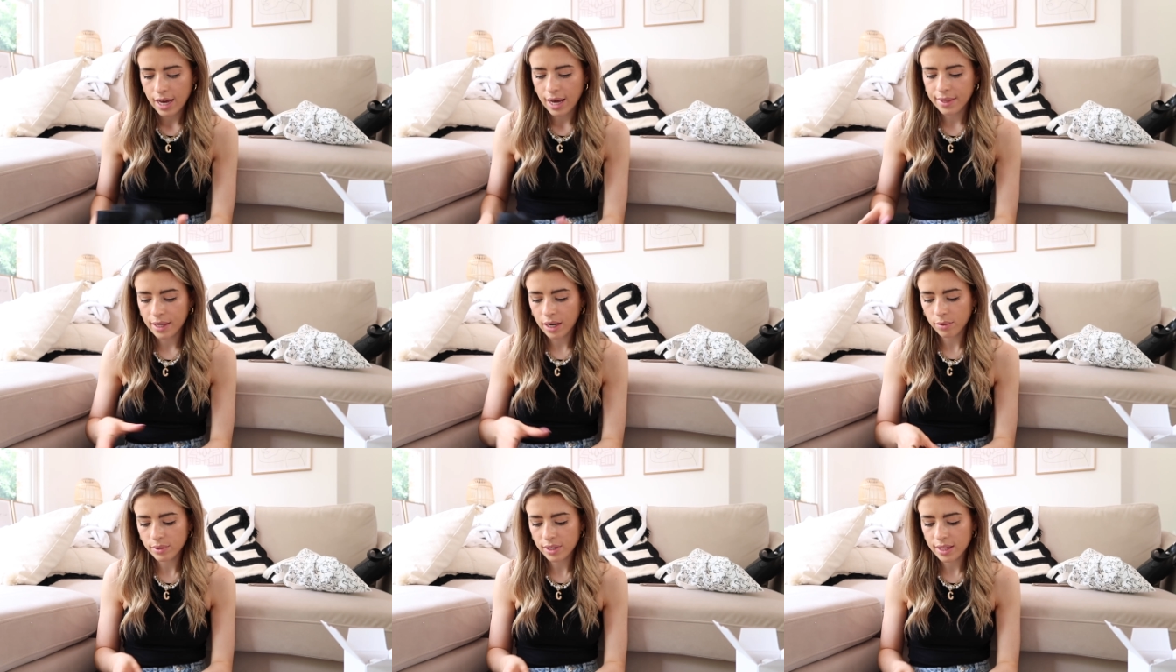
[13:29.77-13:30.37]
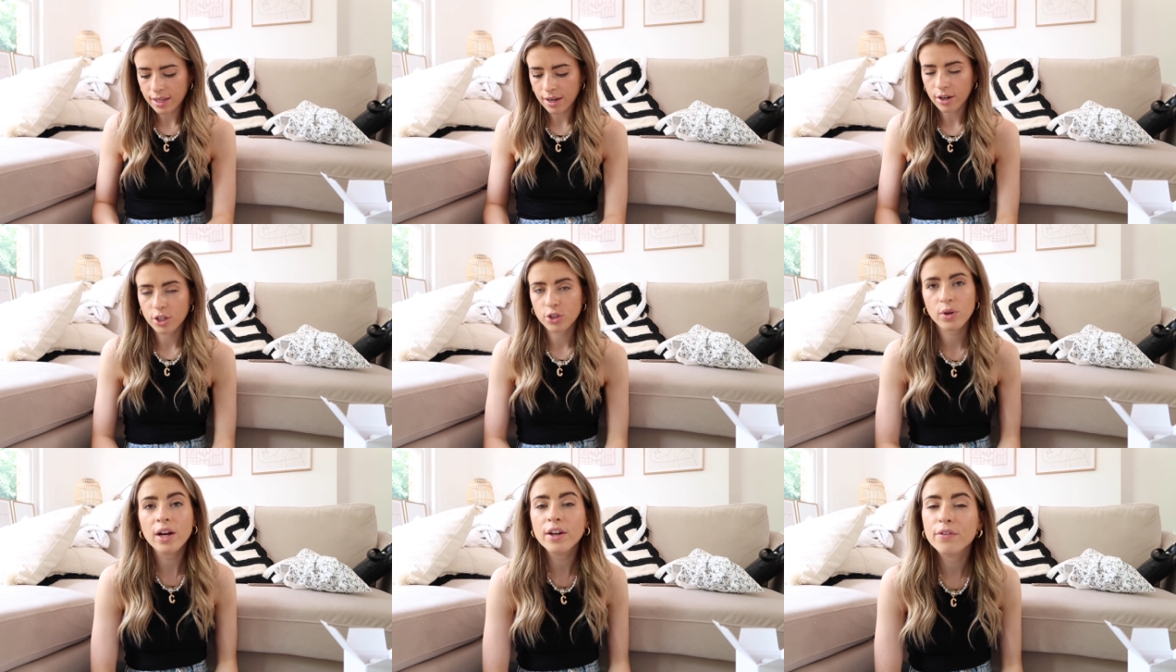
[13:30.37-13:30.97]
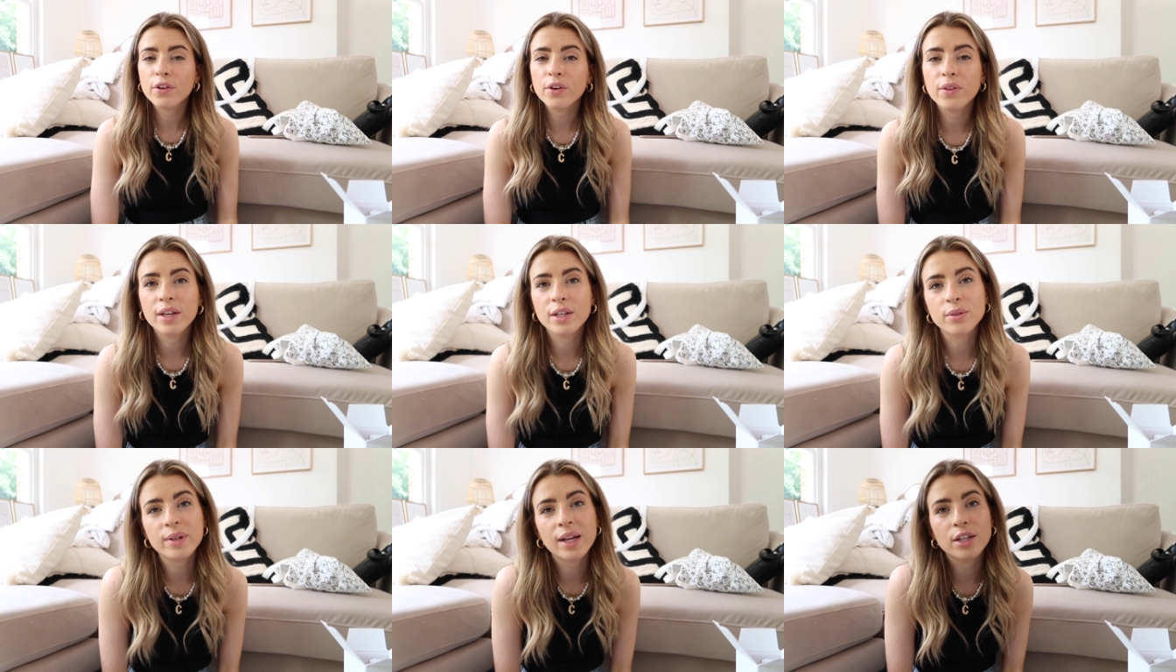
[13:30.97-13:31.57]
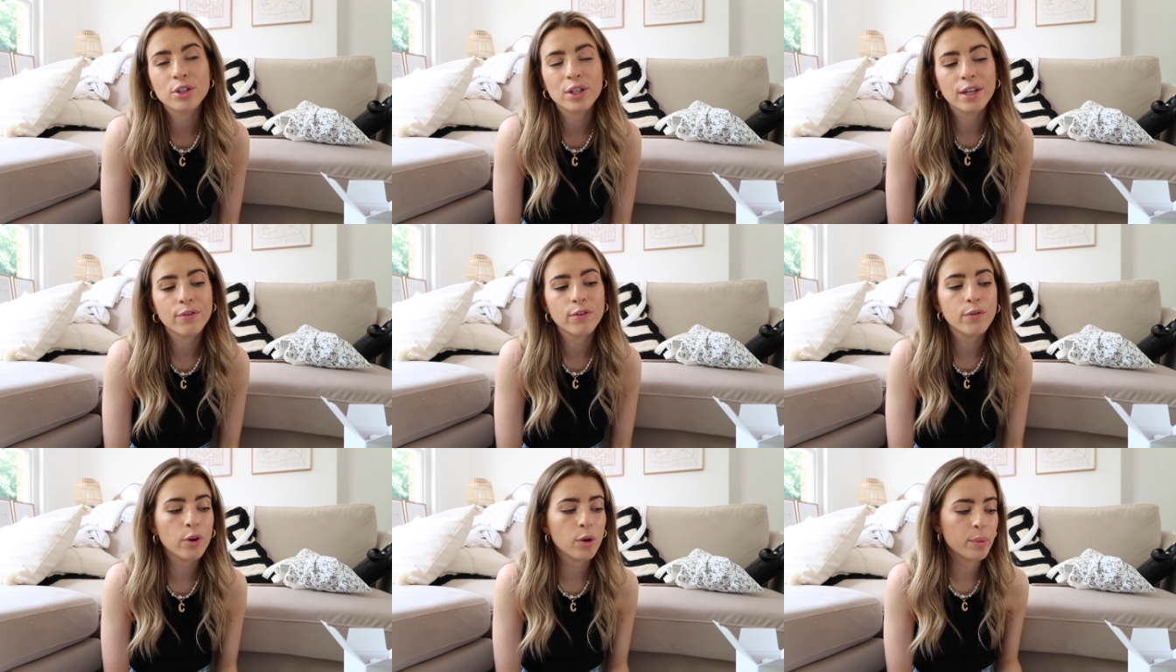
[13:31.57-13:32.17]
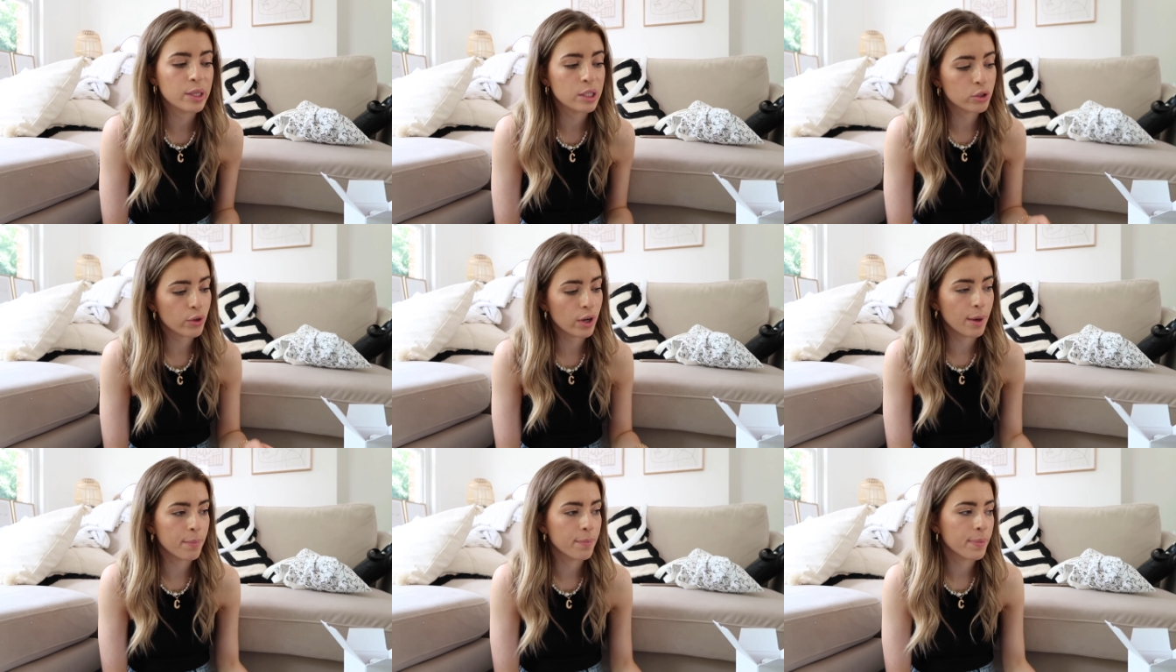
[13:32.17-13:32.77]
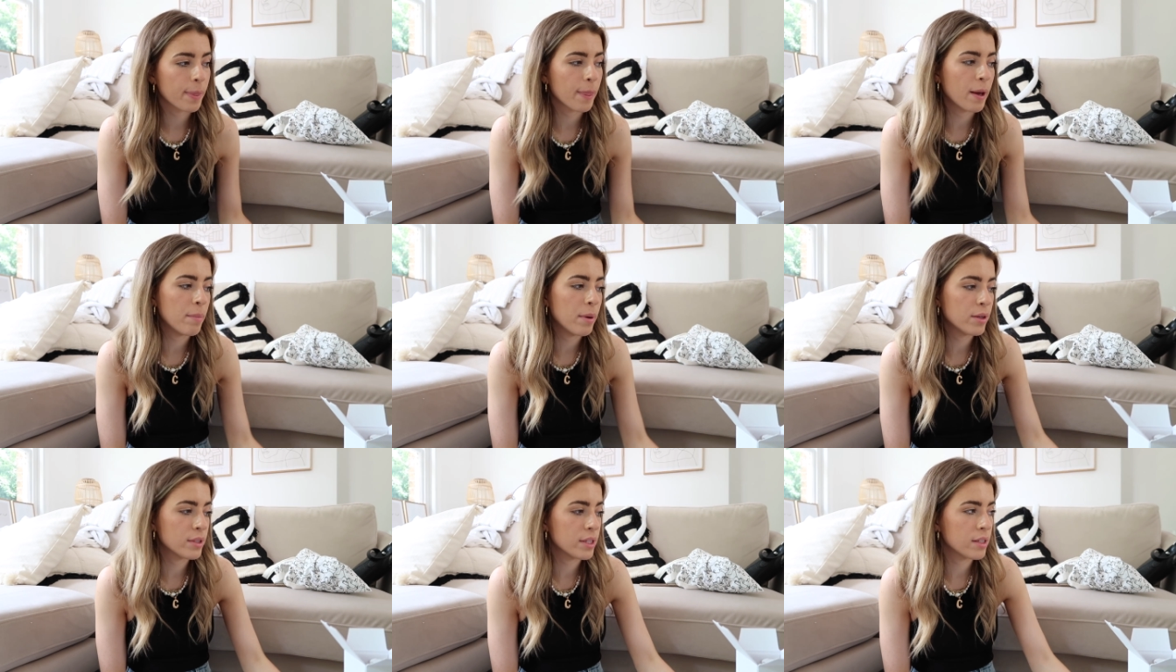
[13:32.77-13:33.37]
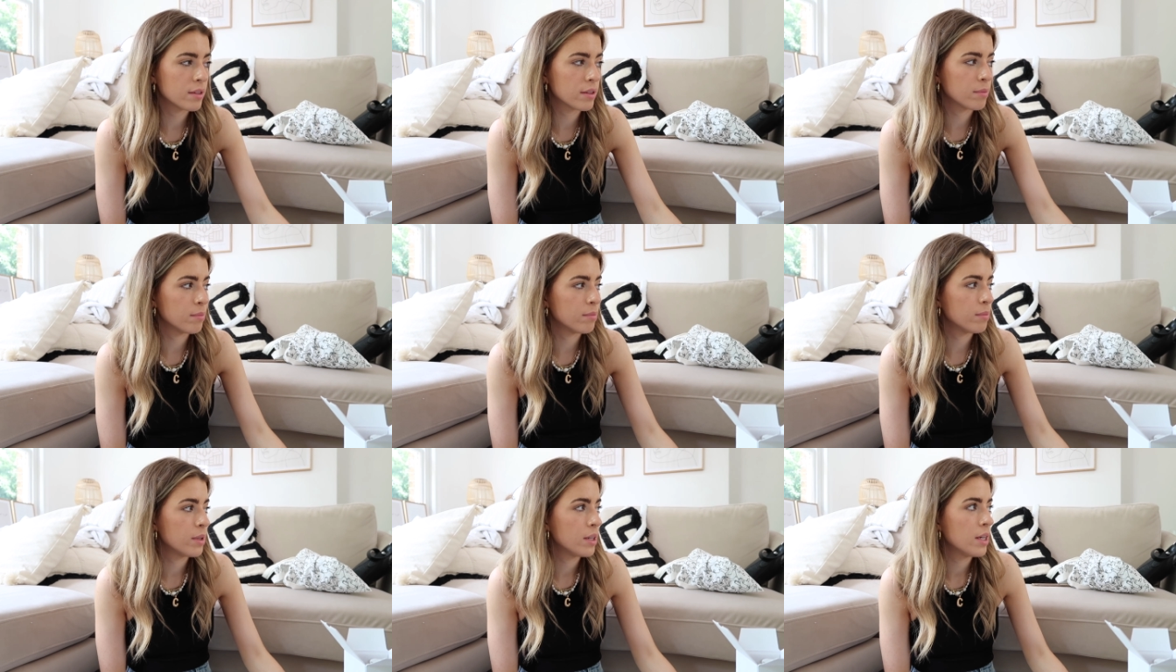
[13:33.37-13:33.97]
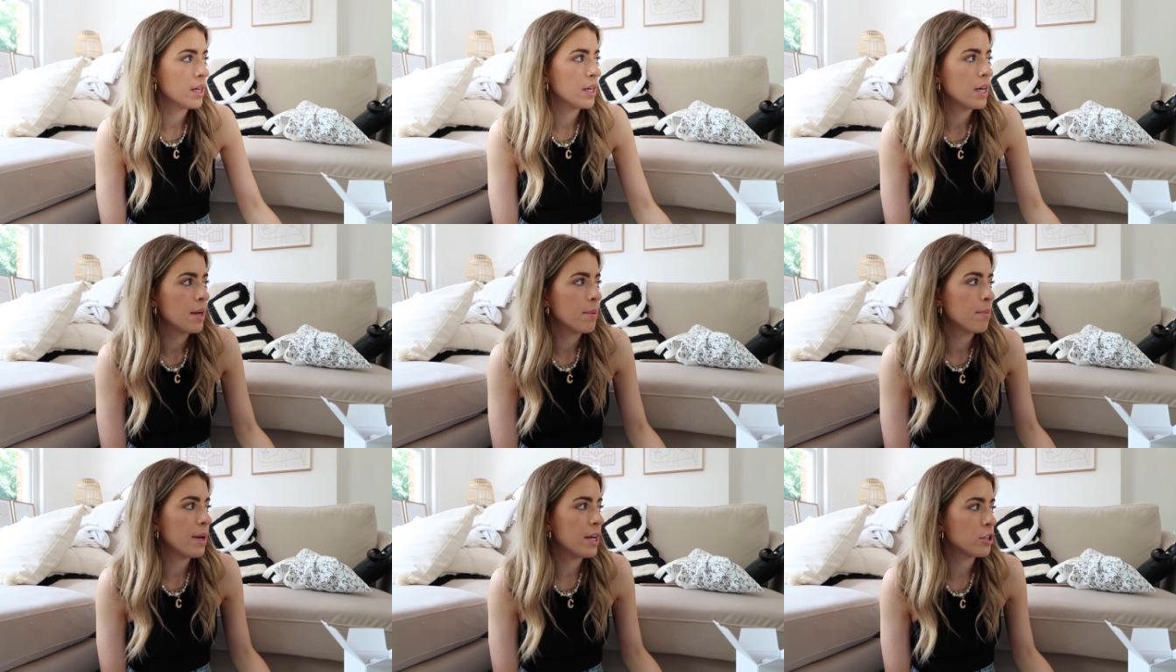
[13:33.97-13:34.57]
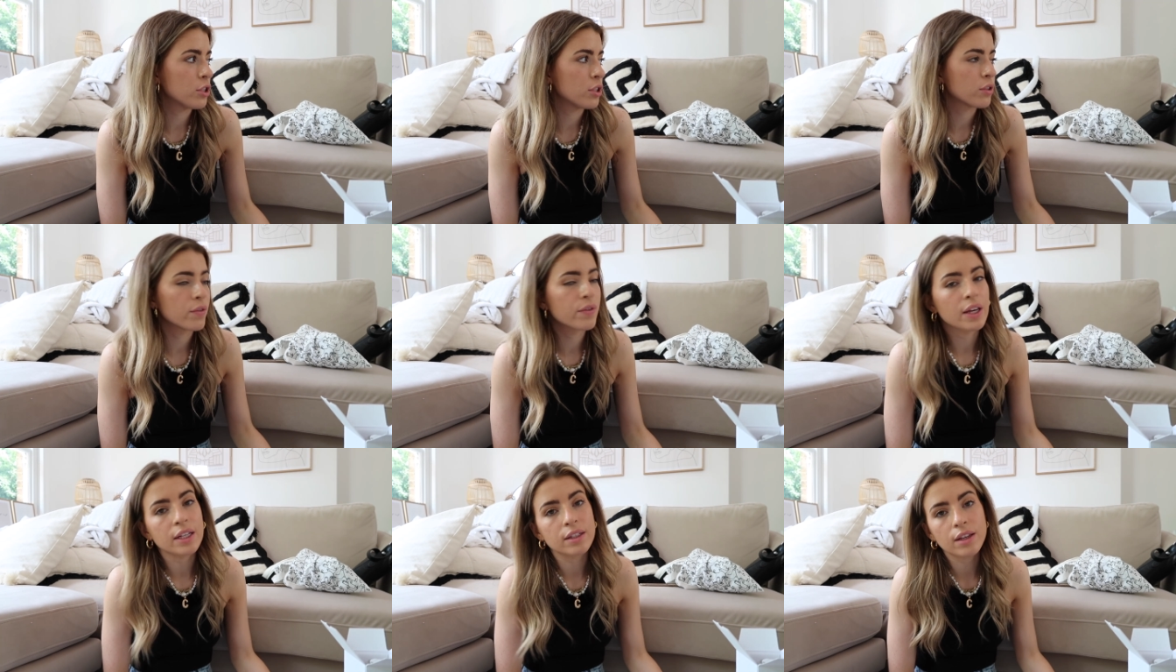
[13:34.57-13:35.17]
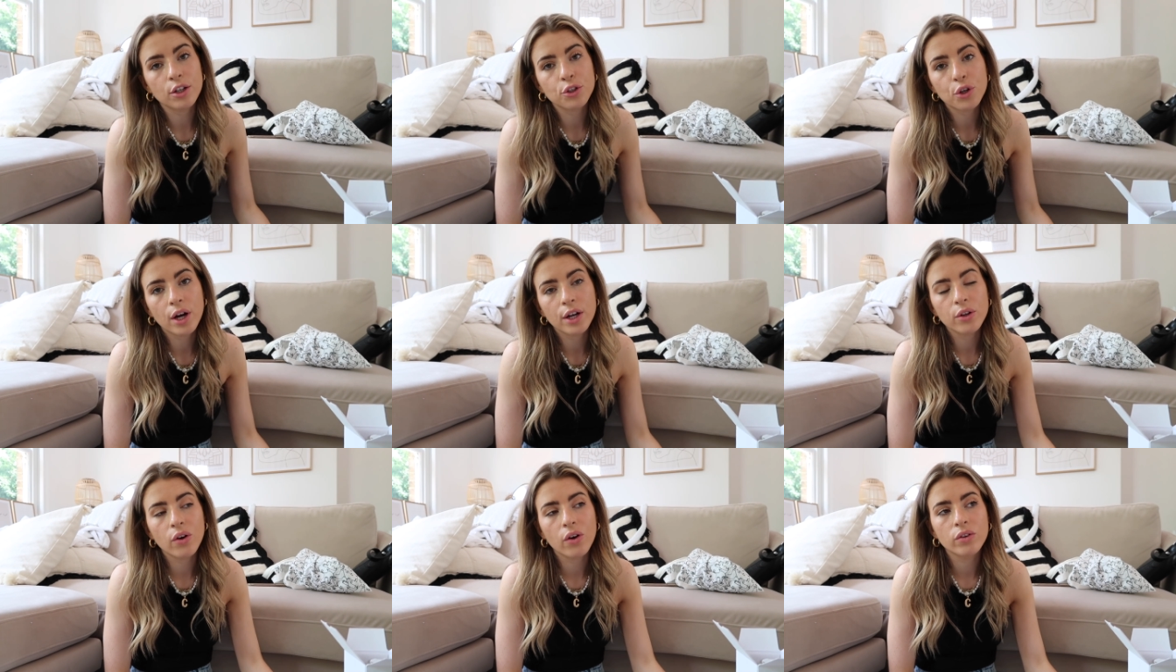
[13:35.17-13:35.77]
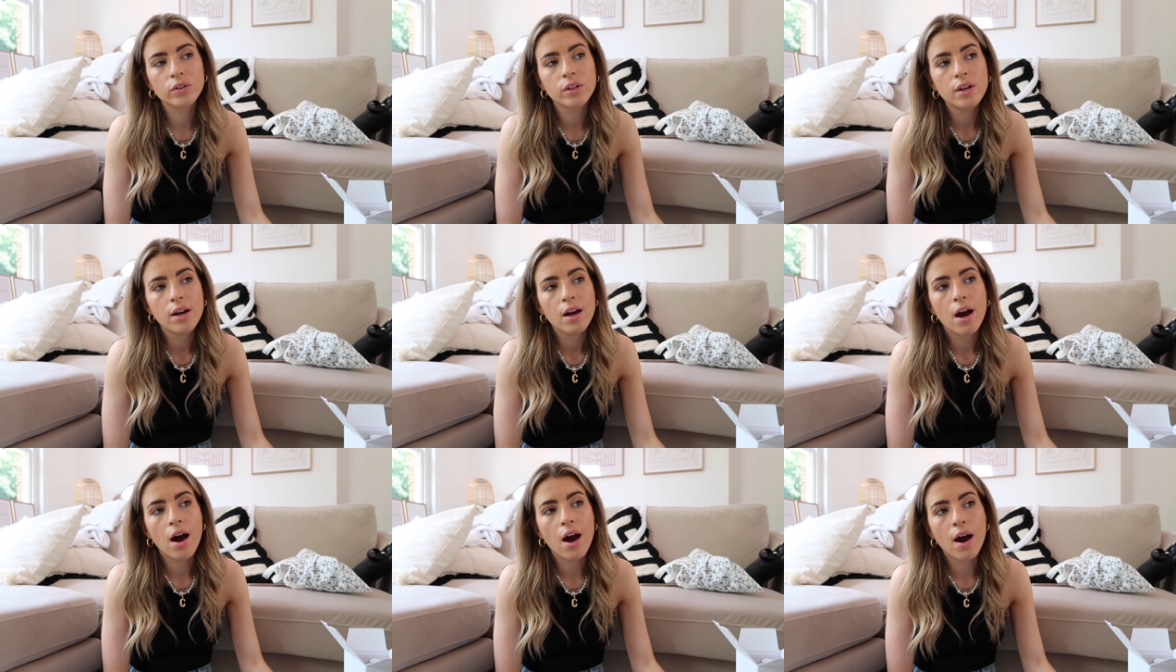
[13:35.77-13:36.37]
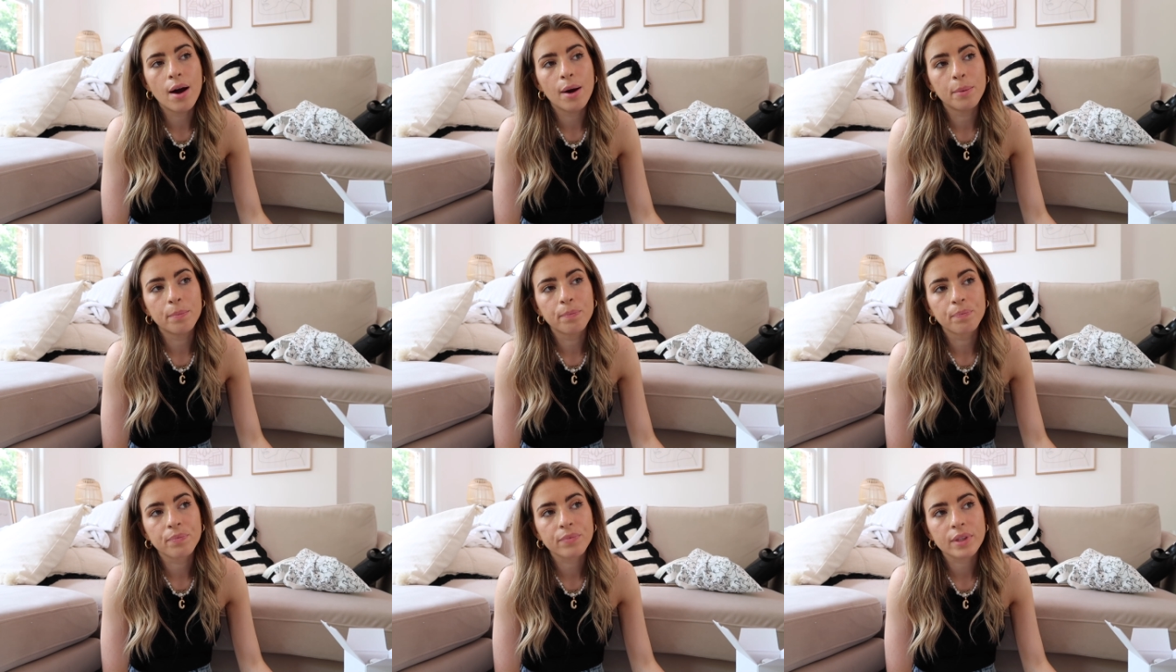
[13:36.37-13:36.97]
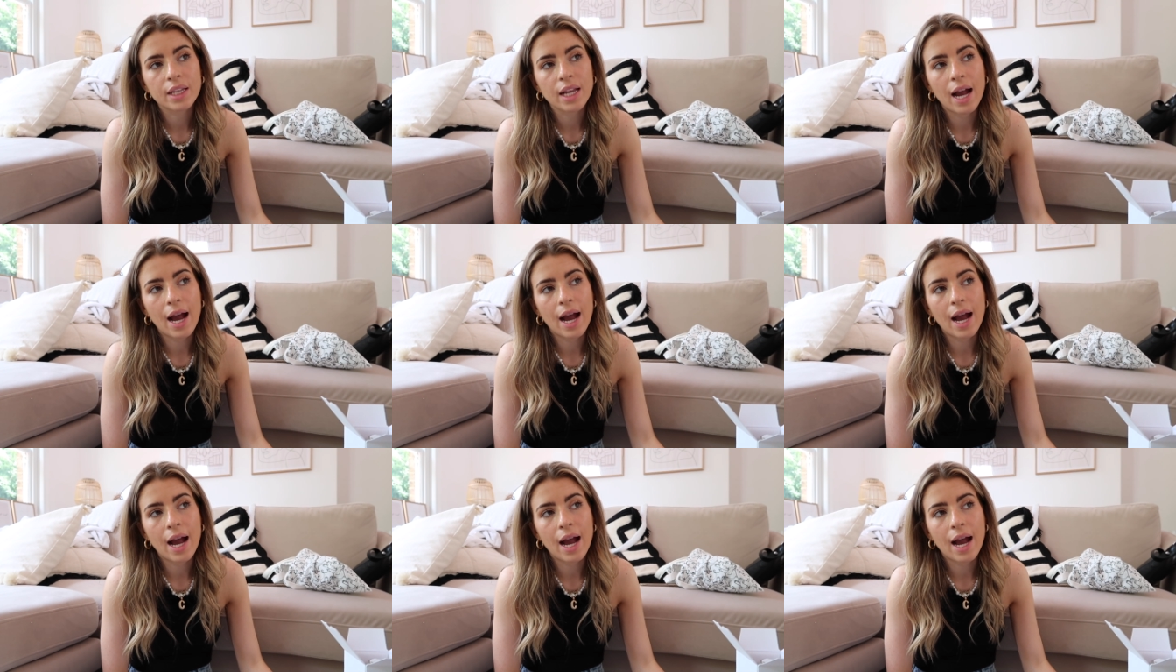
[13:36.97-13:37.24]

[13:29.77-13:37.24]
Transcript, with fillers: And then I was in there and I tried a few things on. Actually, if you follow me on Instagram, I posted some pictures of things that I tried on, and